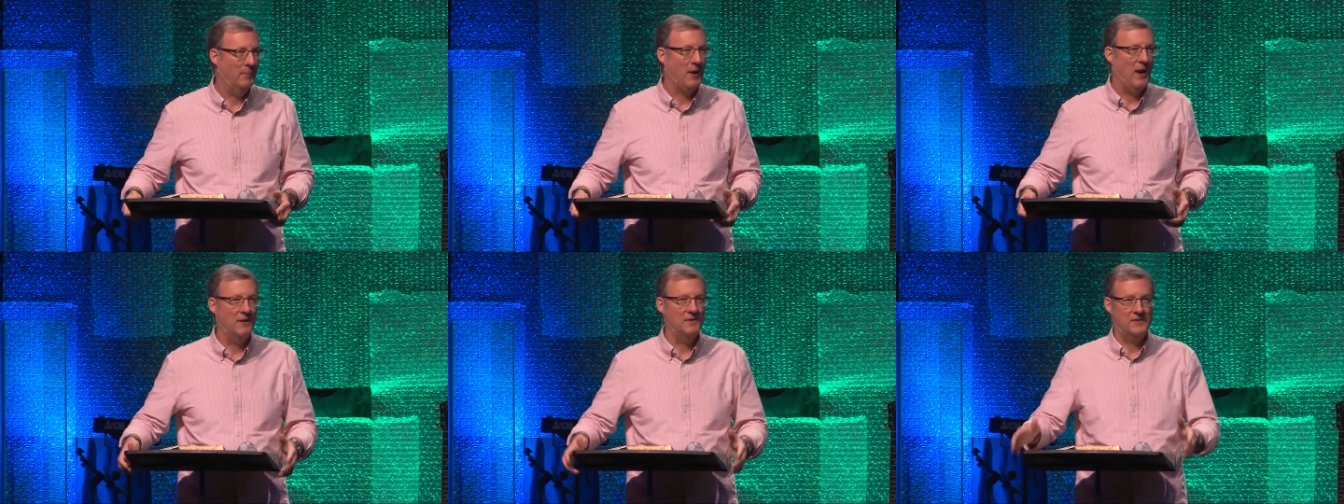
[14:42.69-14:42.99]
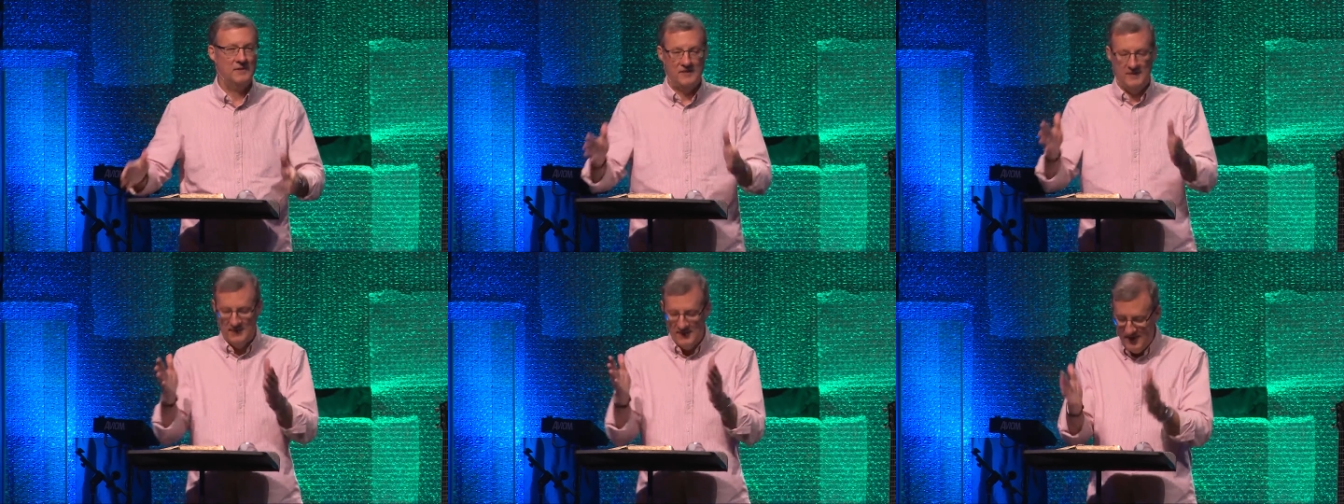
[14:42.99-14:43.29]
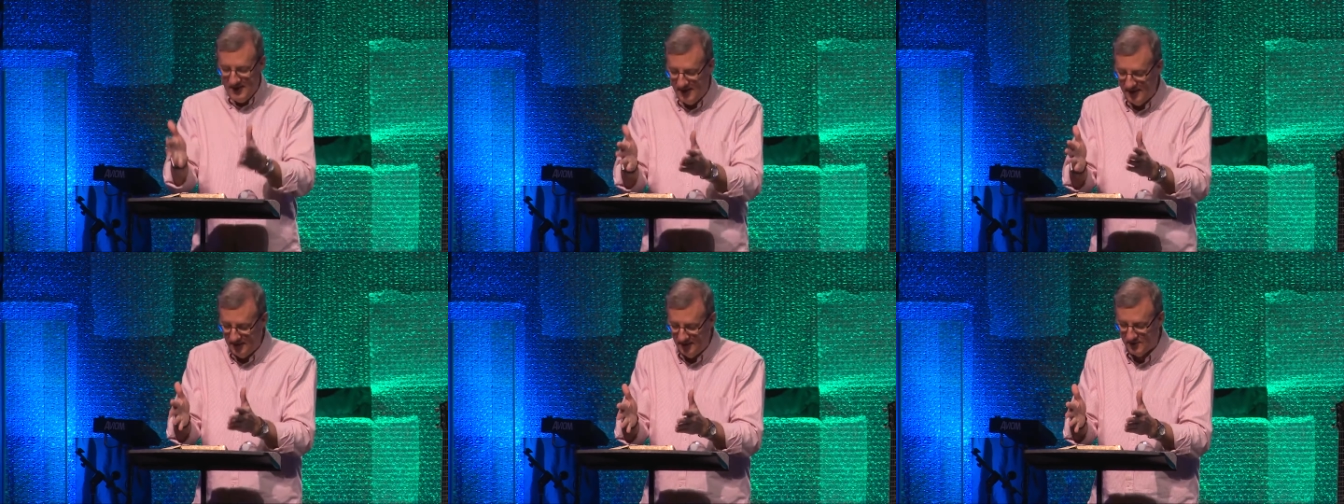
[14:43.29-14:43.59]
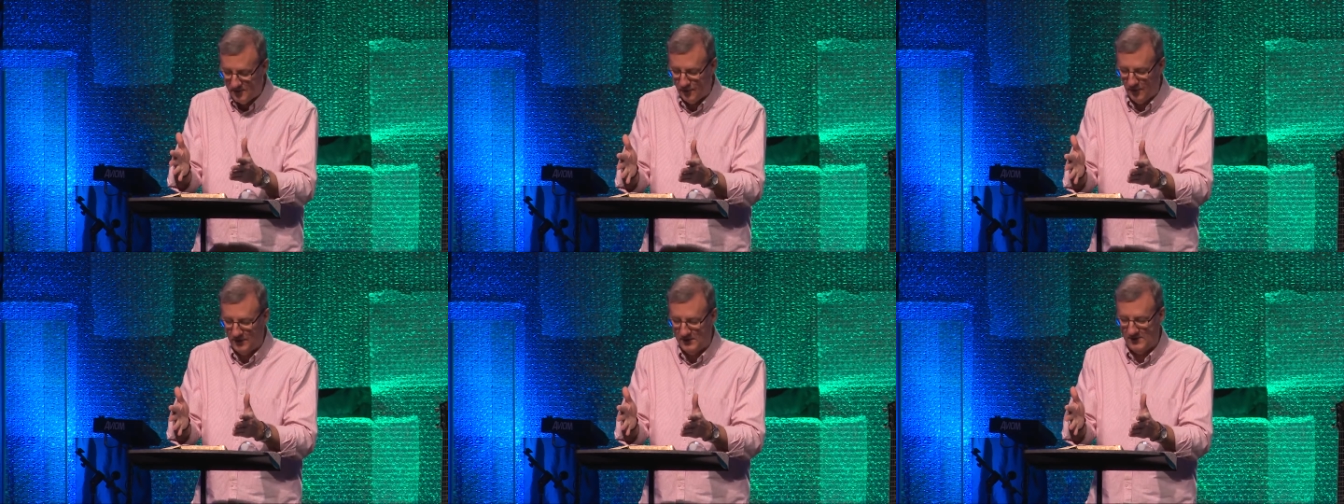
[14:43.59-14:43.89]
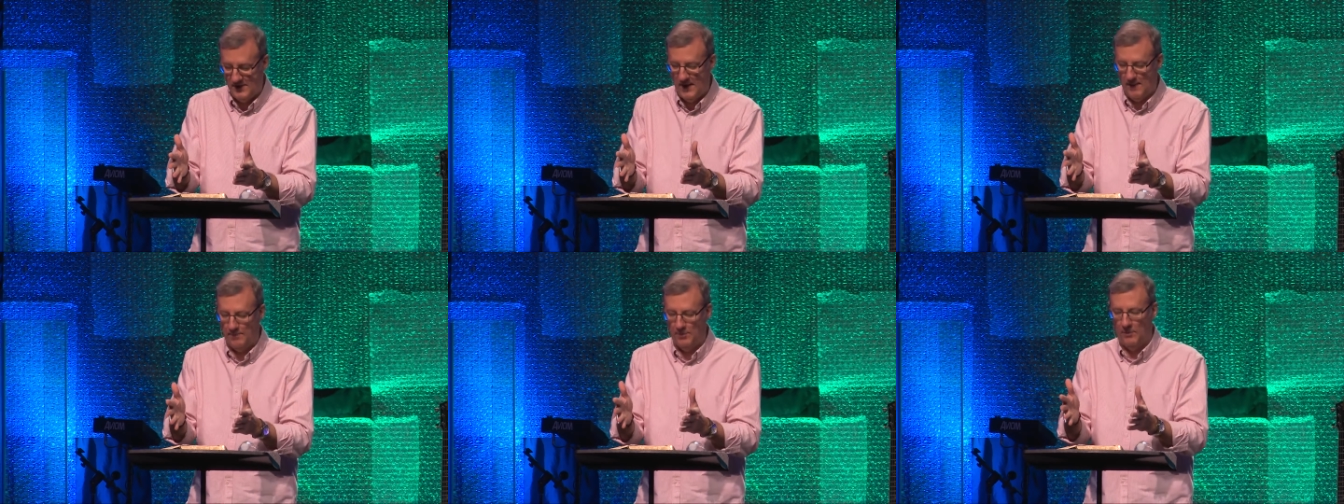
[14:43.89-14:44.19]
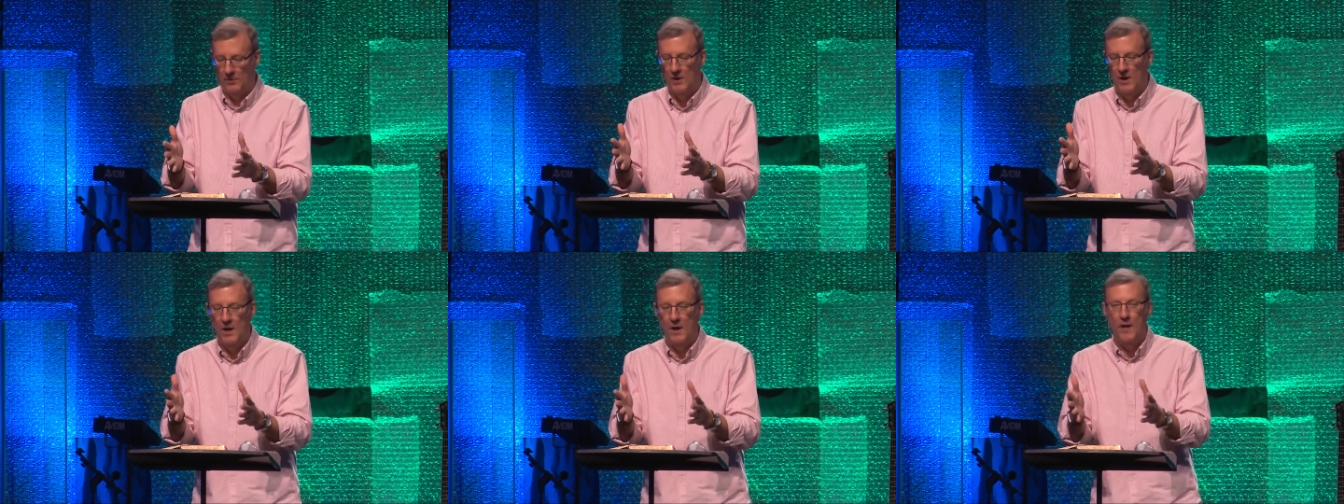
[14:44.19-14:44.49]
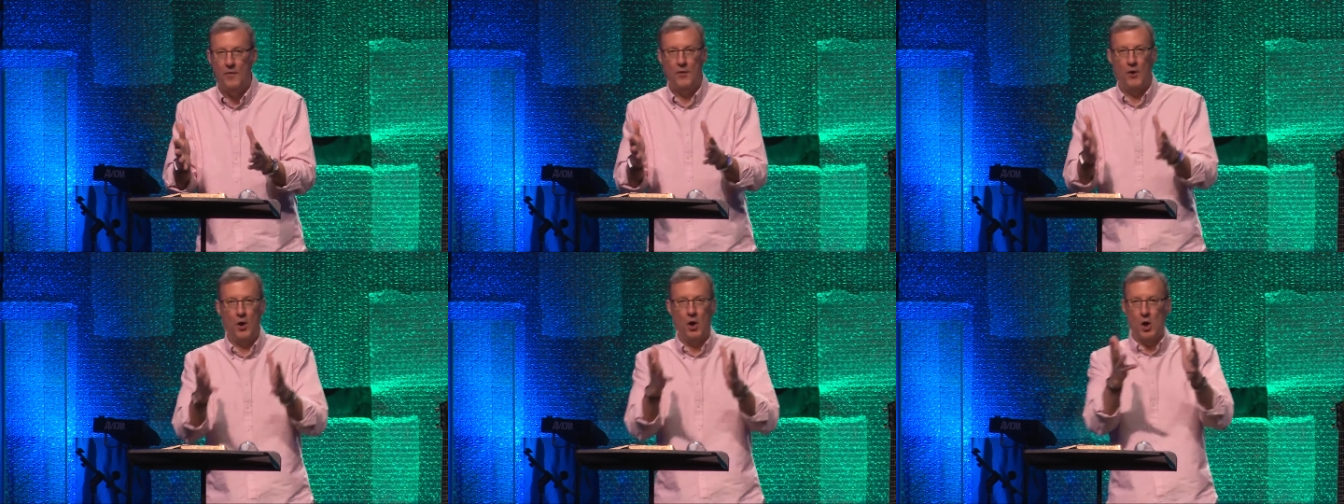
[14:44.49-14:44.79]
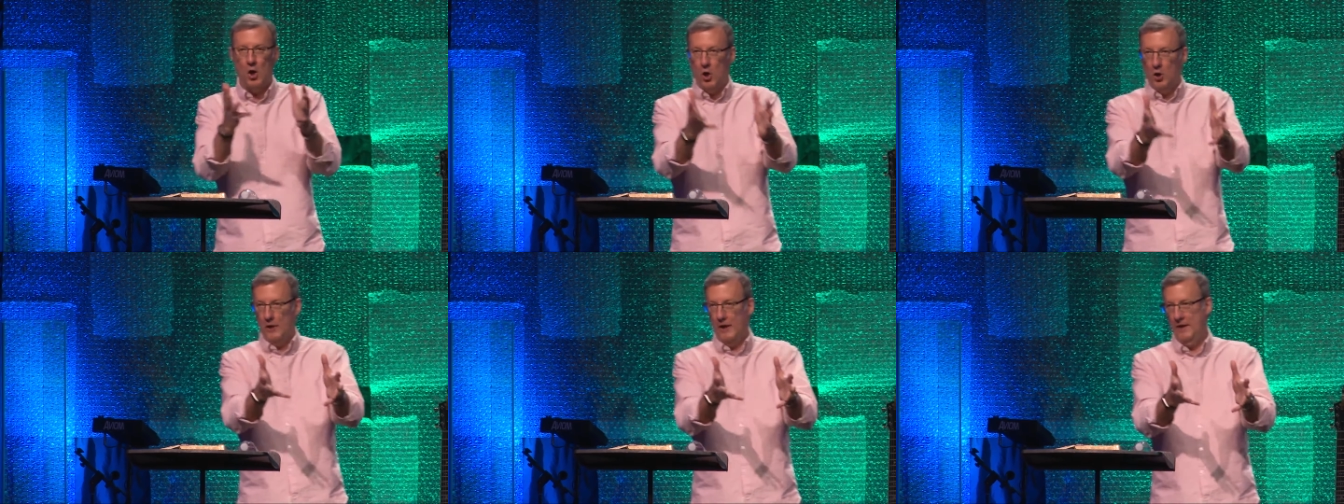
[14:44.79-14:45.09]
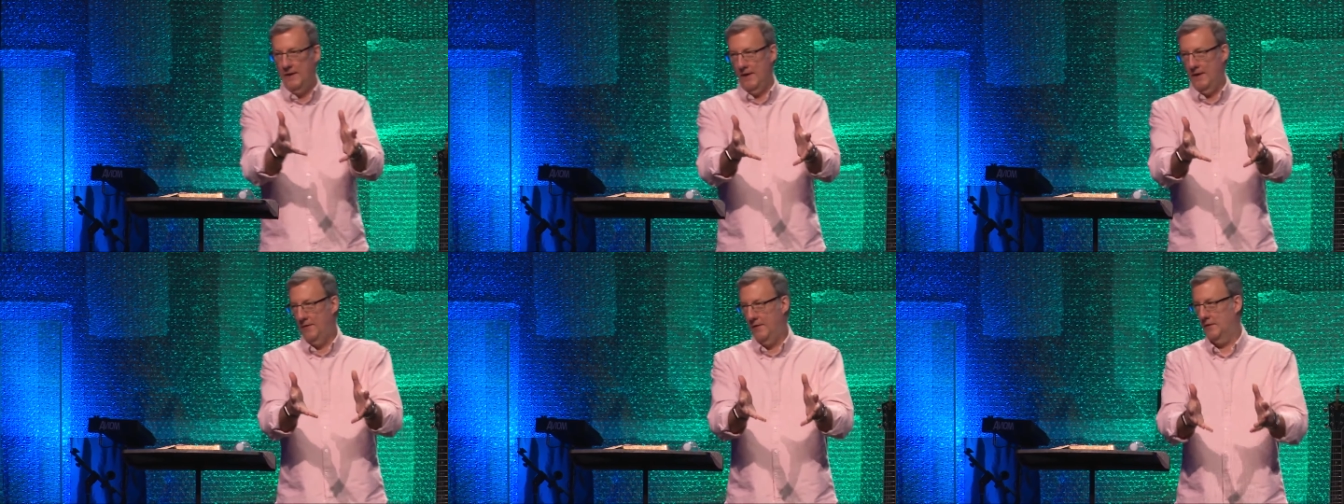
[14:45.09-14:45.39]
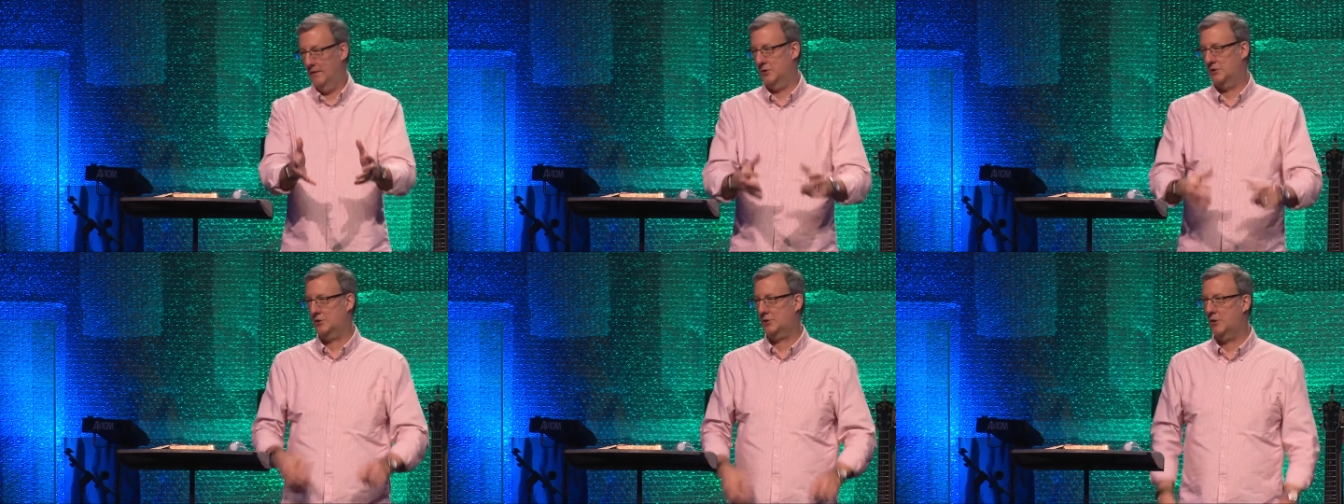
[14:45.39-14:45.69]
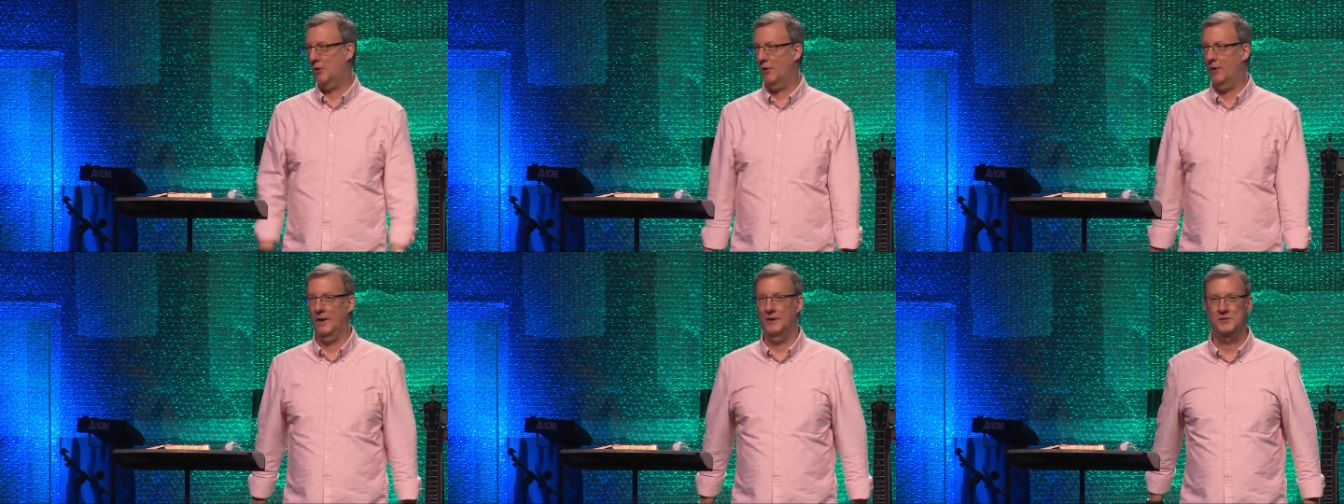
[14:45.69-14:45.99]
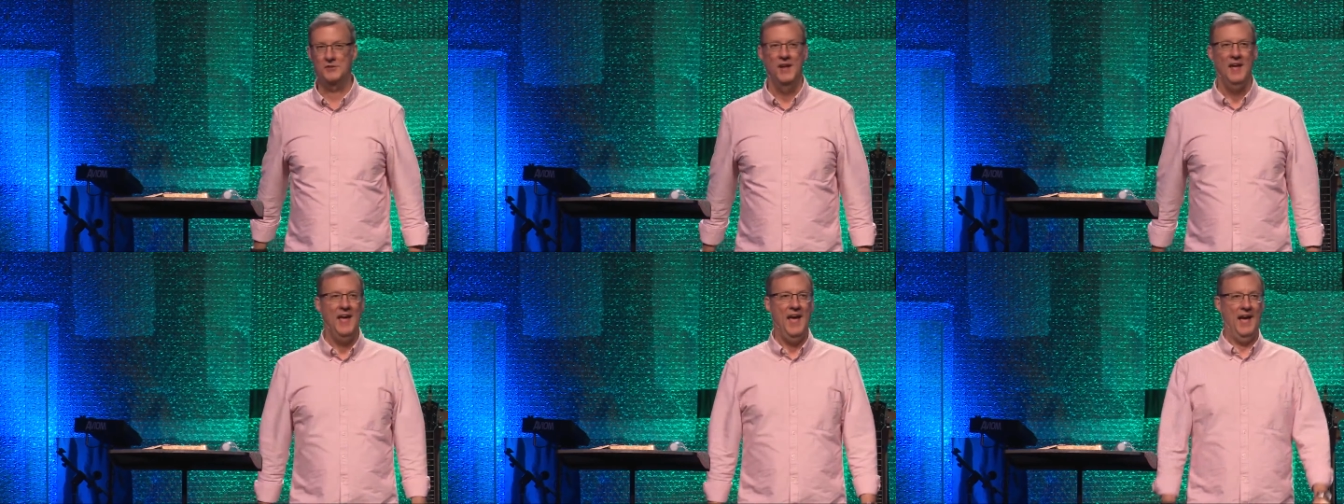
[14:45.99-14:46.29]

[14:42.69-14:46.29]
God sees, for example, the hurting and the discouraged,